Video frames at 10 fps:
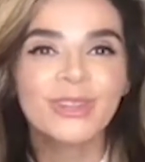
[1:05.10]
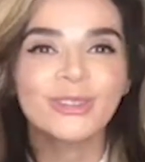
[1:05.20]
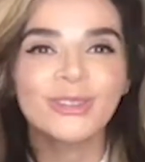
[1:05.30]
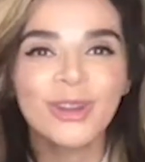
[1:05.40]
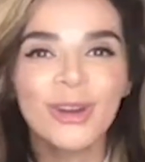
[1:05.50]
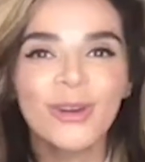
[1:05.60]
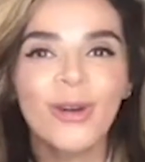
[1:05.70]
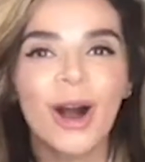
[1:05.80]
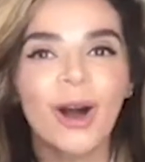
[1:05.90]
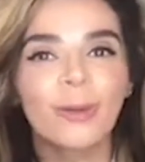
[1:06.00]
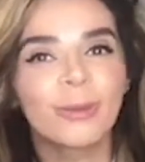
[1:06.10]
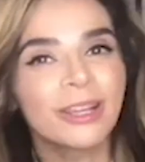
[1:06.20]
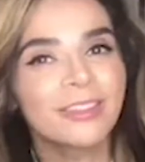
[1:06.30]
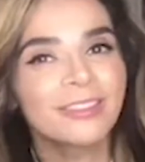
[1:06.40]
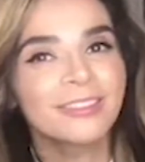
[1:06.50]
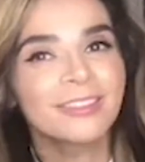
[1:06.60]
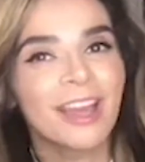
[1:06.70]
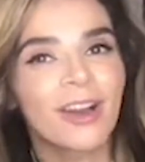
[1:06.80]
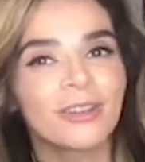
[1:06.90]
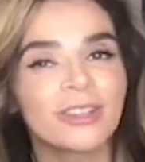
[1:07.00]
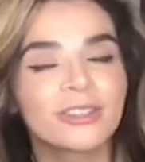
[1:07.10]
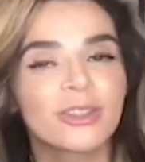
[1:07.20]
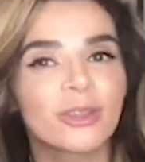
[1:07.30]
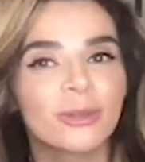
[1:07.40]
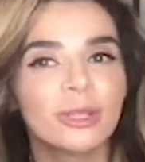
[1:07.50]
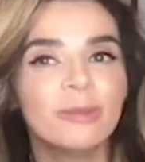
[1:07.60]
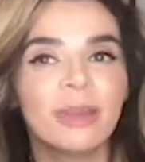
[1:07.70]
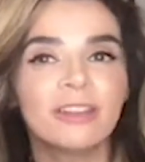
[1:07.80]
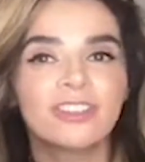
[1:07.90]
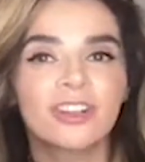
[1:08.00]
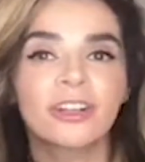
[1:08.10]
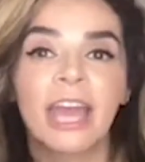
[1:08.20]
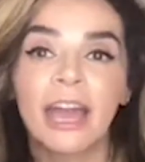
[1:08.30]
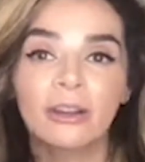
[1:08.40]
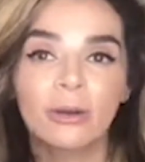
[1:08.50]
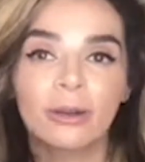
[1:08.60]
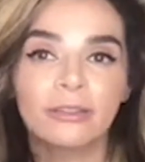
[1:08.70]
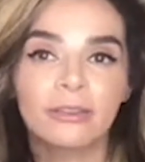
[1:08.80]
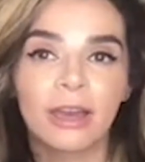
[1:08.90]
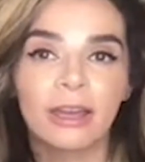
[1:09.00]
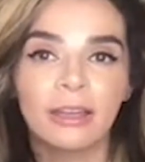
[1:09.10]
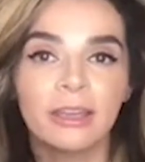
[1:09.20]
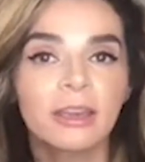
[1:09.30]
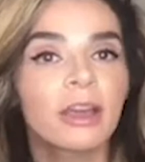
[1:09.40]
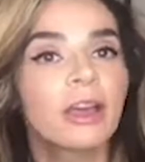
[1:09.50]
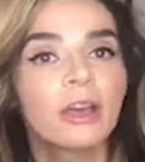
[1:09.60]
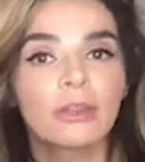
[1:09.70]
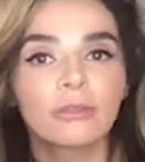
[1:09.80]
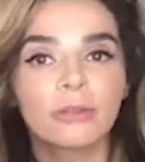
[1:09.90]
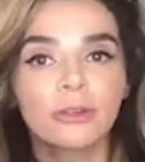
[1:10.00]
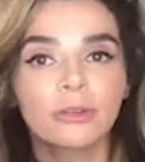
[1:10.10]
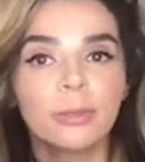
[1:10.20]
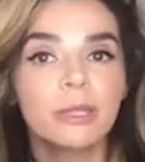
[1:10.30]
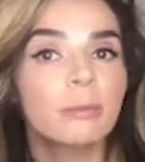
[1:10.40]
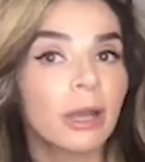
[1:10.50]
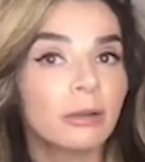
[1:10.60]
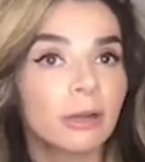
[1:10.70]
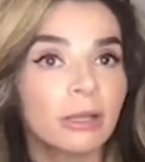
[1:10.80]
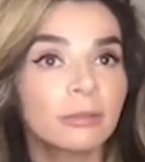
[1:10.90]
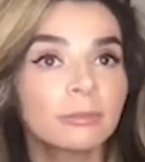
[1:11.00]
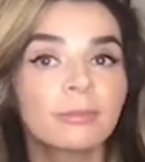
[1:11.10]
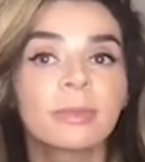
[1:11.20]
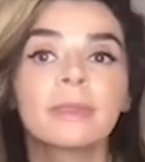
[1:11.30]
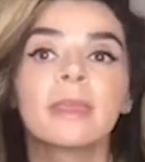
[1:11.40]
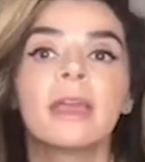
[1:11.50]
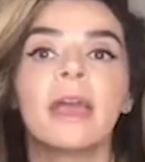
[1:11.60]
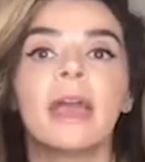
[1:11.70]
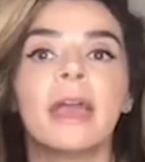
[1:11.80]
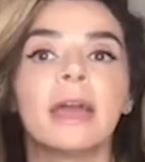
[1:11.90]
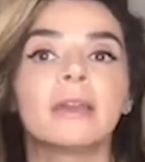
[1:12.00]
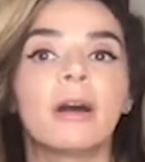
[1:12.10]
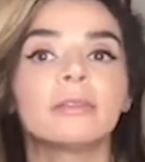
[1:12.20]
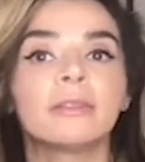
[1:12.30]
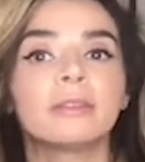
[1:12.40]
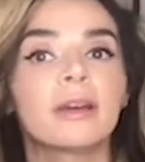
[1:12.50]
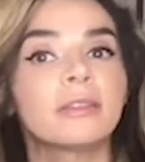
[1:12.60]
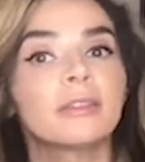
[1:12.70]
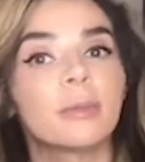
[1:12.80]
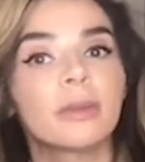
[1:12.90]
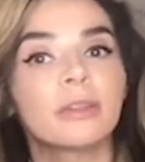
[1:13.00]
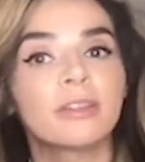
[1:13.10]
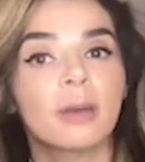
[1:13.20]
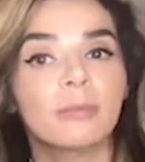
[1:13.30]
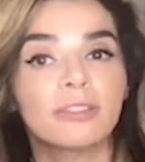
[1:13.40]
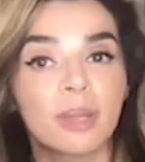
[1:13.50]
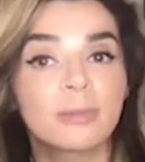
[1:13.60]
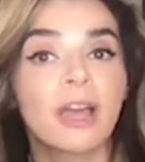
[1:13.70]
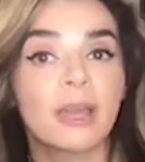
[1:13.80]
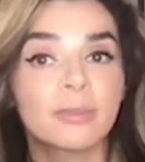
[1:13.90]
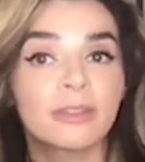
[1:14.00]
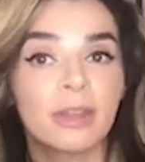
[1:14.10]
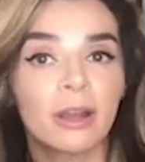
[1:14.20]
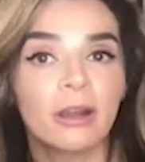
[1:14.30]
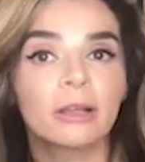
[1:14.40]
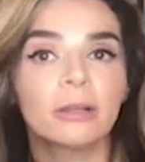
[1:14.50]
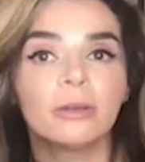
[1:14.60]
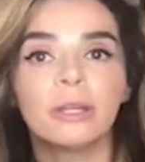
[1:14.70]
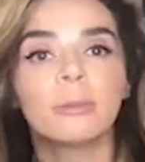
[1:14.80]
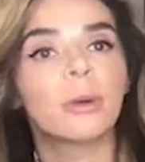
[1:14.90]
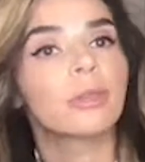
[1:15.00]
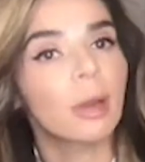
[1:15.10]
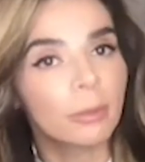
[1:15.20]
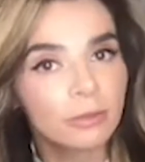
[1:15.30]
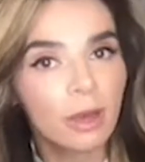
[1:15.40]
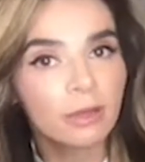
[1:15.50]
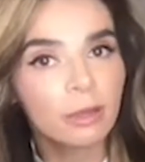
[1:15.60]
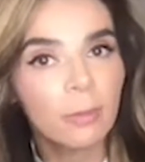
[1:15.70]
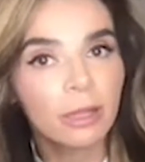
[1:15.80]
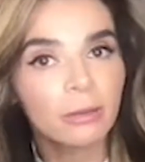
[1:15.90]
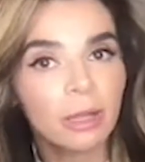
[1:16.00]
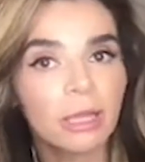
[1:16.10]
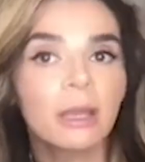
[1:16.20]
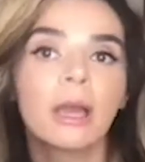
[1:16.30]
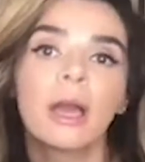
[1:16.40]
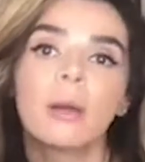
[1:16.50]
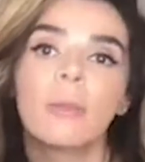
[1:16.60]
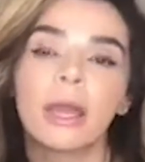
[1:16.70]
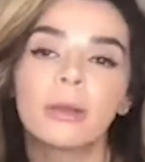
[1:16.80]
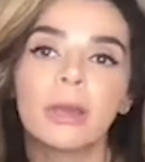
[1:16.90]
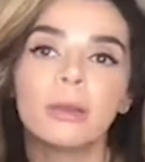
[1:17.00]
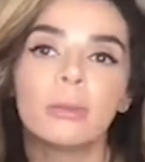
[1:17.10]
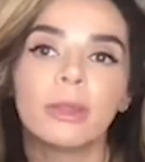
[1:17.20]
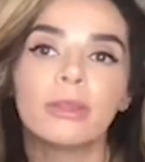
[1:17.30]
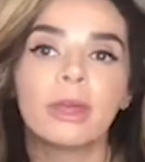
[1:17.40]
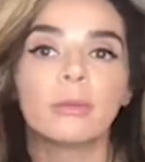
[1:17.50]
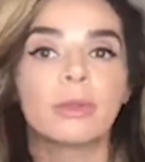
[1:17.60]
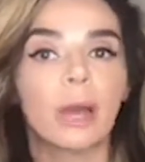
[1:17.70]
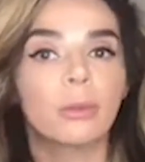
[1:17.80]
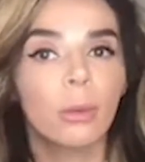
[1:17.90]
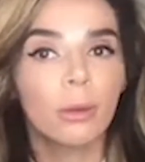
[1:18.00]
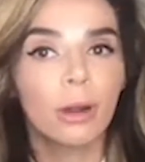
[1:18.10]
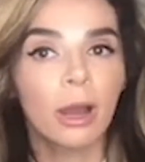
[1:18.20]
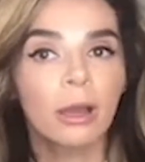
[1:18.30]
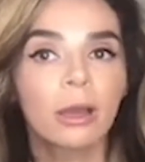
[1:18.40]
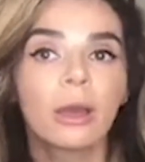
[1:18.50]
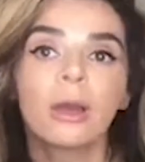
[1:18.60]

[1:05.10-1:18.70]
So I'll break this down into three major categories of headache. The first being migraine, and I'll discuss some of the subtypes there, including both episodic migraine, migraine with and without aura,